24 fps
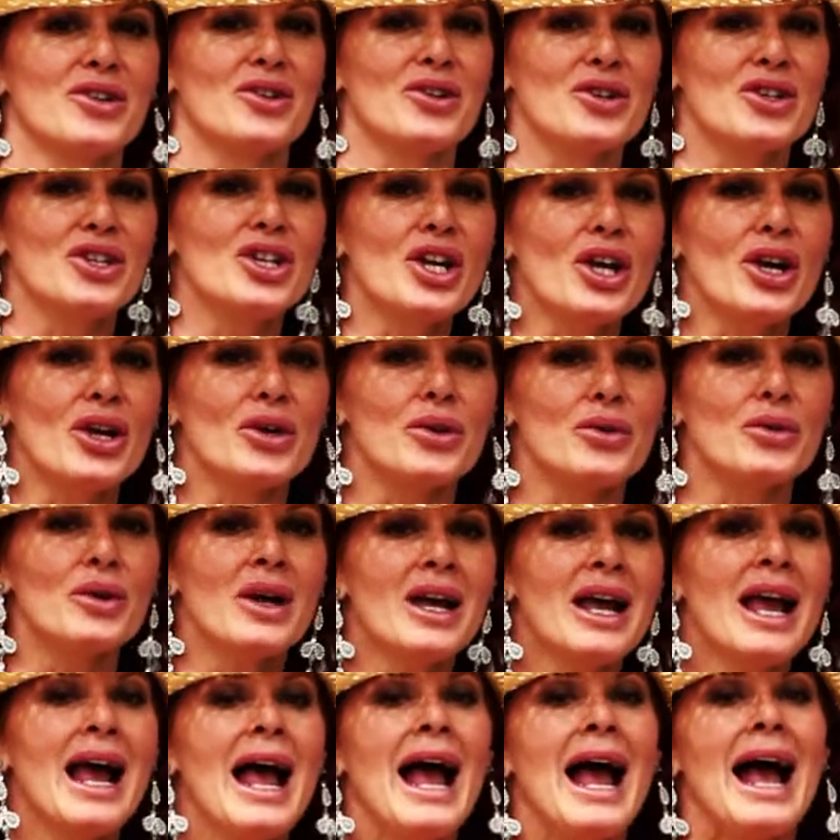on you,
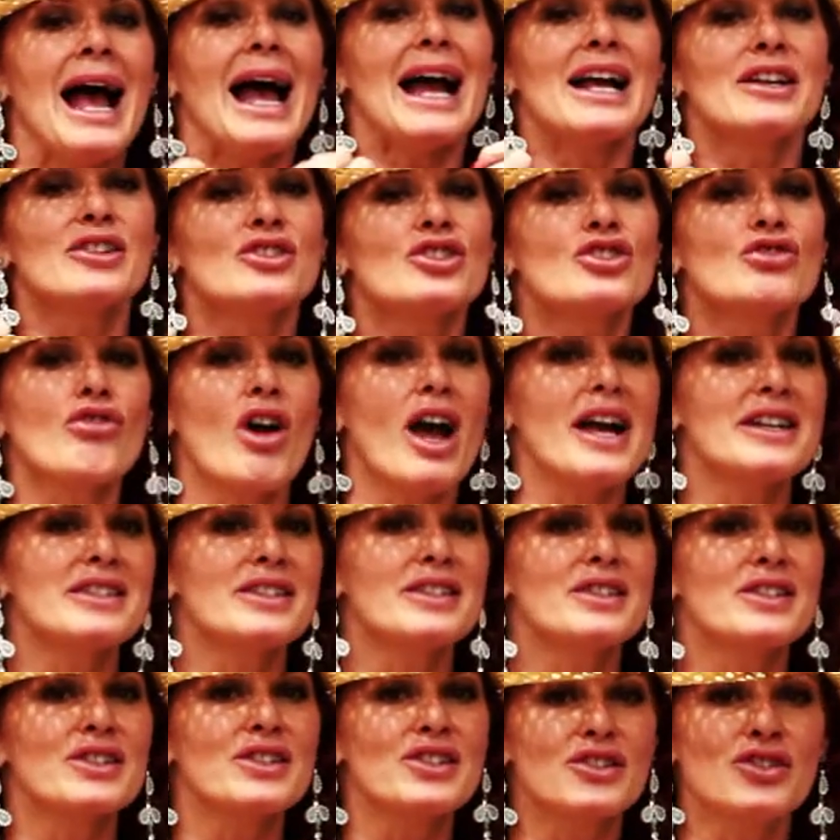and try to
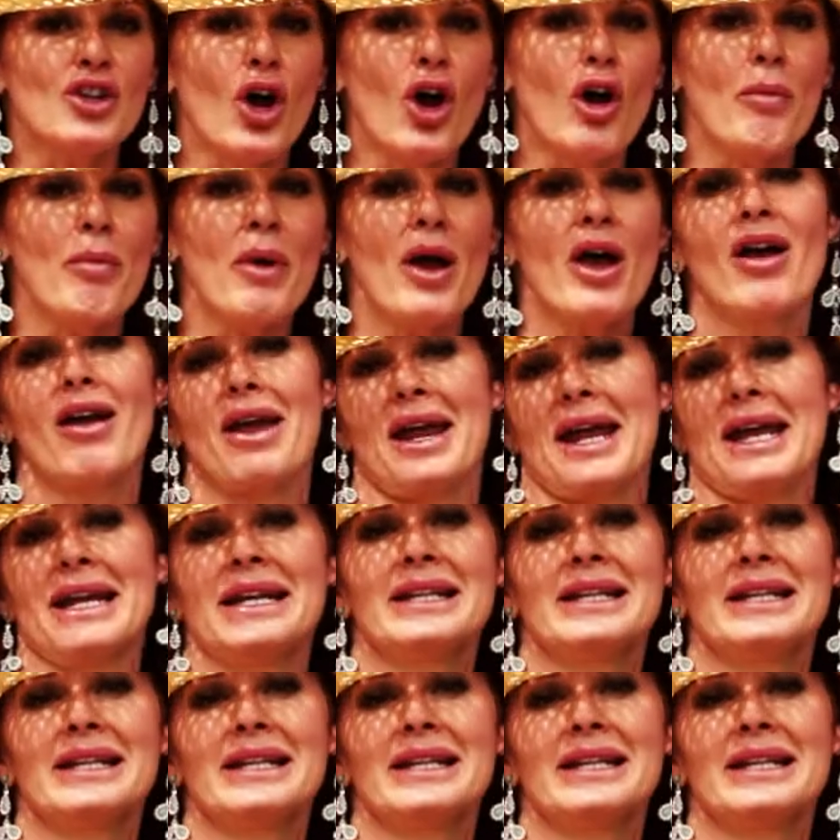stop her